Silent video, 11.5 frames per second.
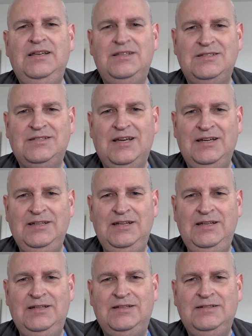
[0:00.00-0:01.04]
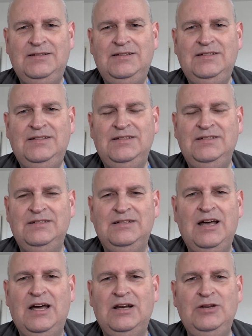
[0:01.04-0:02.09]
it's tiny. You can
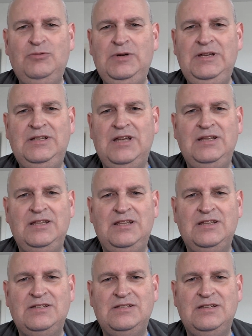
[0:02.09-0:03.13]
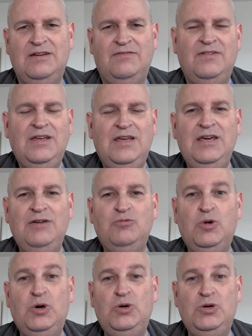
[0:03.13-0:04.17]
hardly read any of the stuff. It
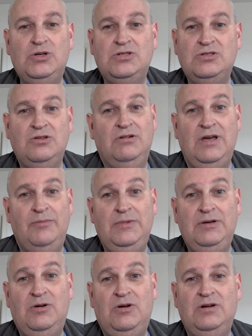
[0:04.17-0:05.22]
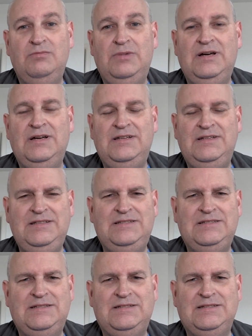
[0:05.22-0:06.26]
works, don't get me wrong, but
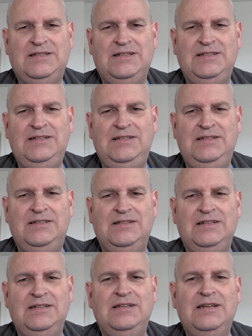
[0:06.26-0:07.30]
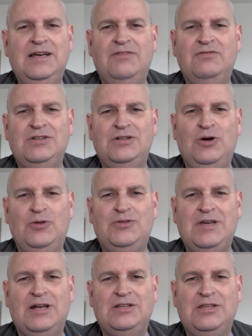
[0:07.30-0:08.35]
it's tiny. I'm going to have to
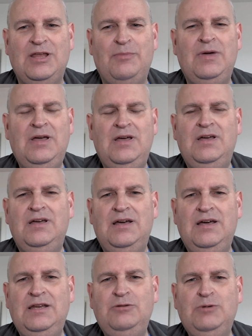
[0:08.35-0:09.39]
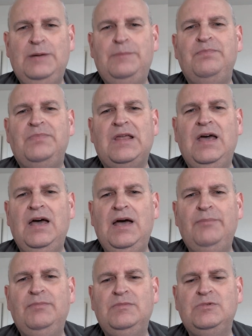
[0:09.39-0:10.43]
contact them. Anyway,
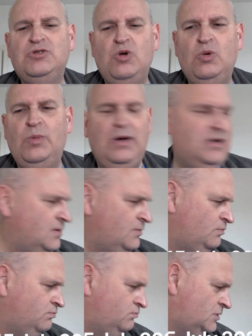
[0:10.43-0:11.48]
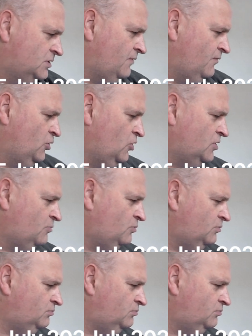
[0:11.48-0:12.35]
let's have a look.